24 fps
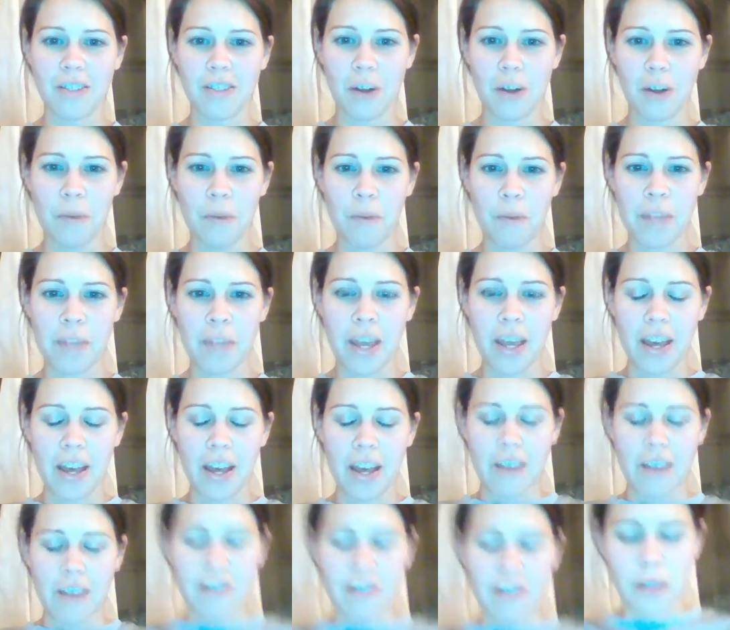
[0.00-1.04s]
So,
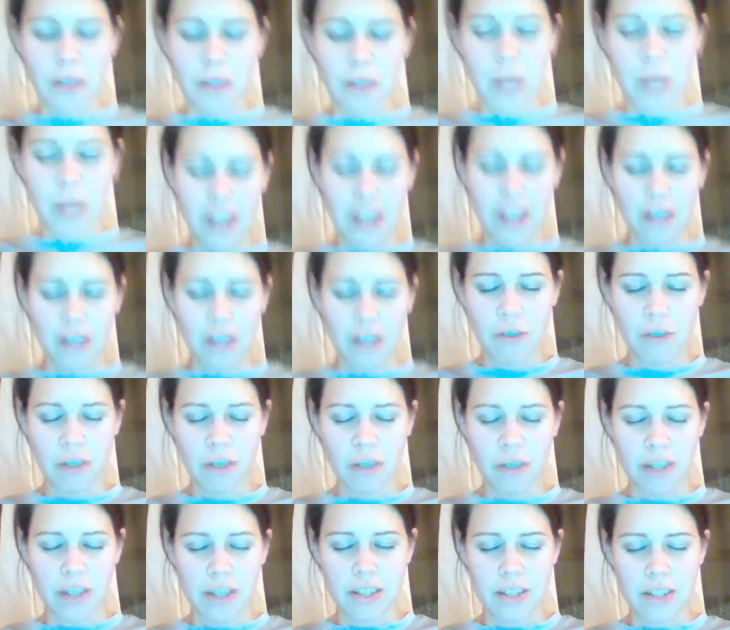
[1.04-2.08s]
Father, we thank you
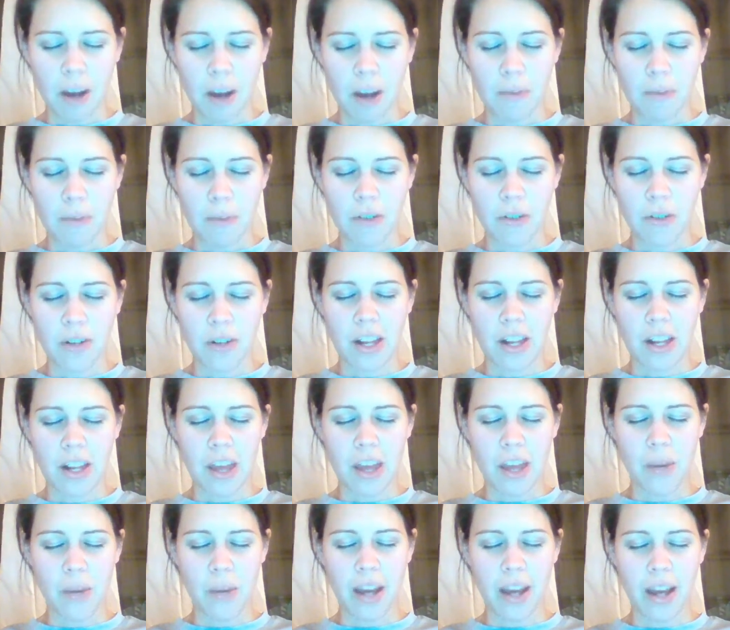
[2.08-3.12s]
for this opportunity
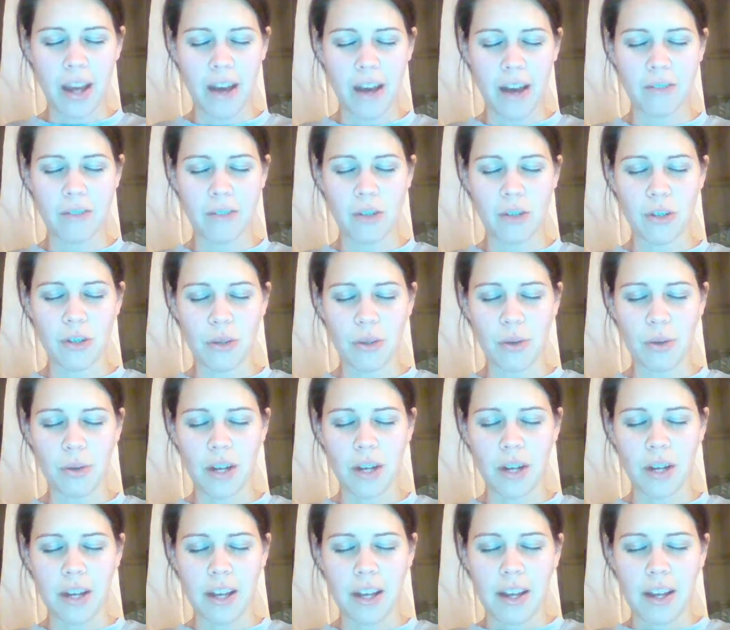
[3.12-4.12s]
that we have to